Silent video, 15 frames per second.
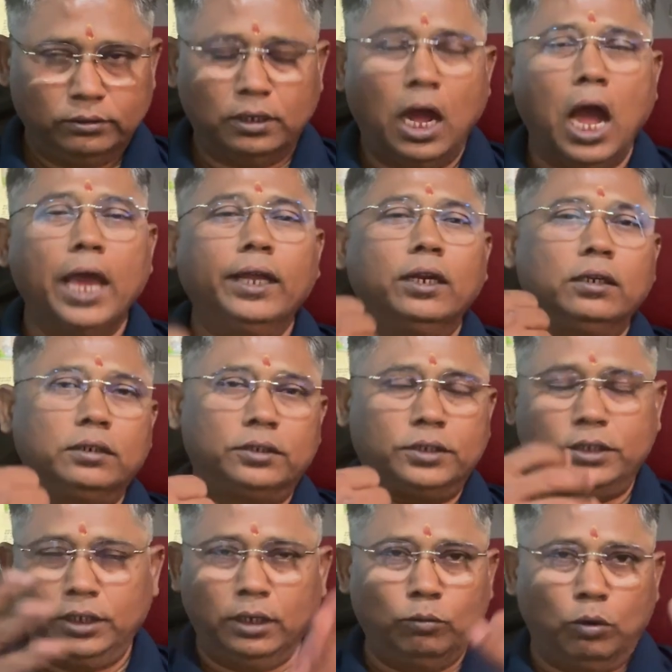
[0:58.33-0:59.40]
iron,
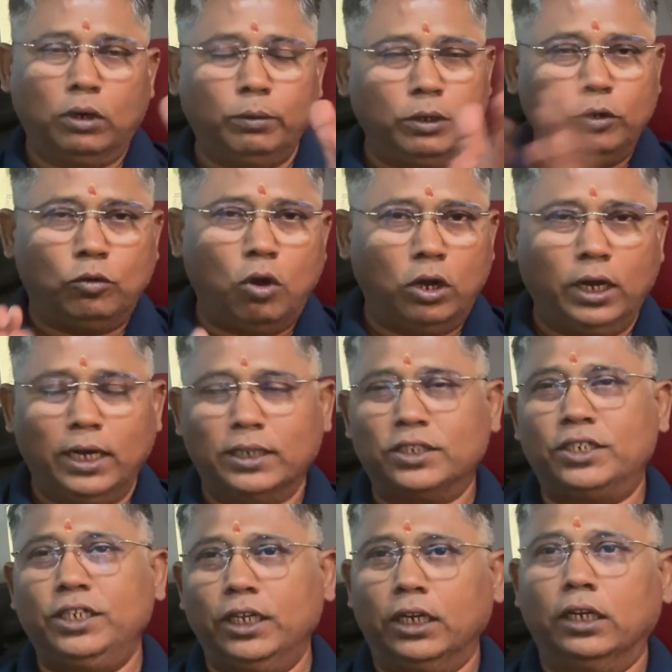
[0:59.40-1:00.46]
steel, whatever you call it,
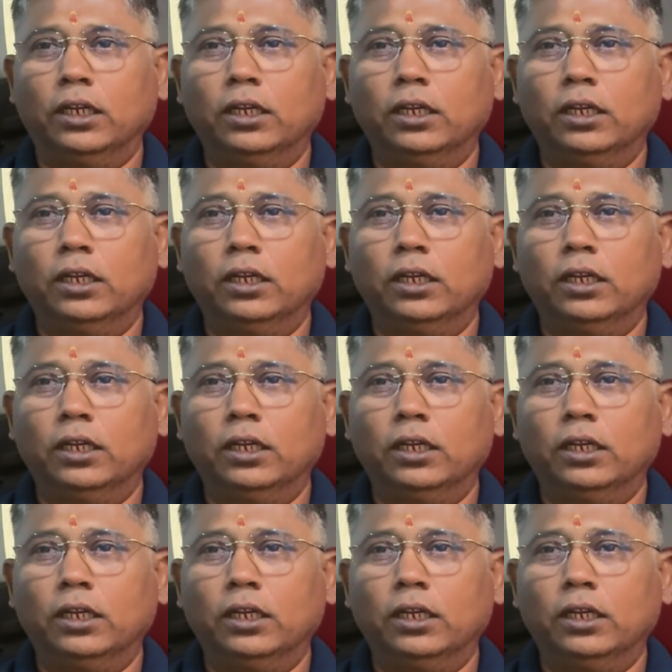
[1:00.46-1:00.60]
steel,